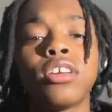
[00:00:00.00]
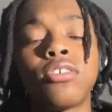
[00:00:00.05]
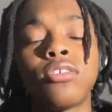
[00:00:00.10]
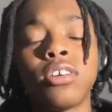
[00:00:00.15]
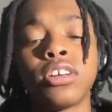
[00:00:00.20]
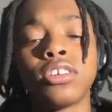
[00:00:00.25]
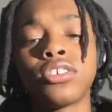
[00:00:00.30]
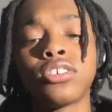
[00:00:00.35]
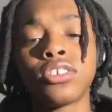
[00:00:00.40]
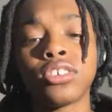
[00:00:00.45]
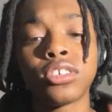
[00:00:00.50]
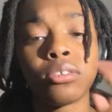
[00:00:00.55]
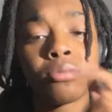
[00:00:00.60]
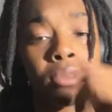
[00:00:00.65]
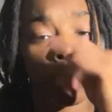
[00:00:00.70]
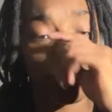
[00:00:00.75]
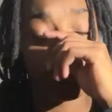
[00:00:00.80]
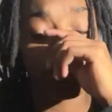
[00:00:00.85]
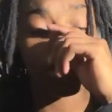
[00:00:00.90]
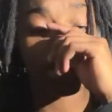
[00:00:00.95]
questions
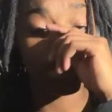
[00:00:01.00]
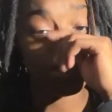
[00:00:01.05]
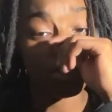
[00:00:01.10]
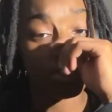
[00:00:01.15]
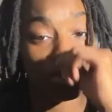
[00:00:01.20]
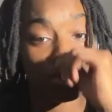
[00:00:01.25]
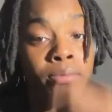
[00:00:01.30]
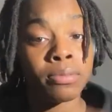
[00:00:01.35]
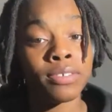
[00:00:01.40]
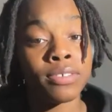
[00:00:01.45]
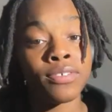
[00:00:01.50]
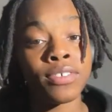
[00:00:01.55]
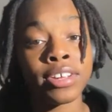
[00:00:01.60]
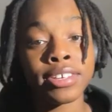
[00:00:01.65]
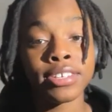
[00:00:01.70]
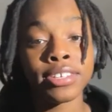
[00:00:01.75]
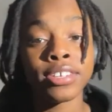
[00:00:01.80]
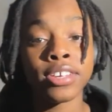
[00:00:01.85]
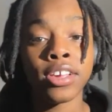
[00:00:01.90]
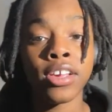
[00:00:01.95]
about relationship
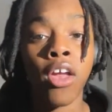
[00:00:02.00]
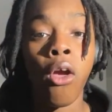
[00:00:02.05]
advice?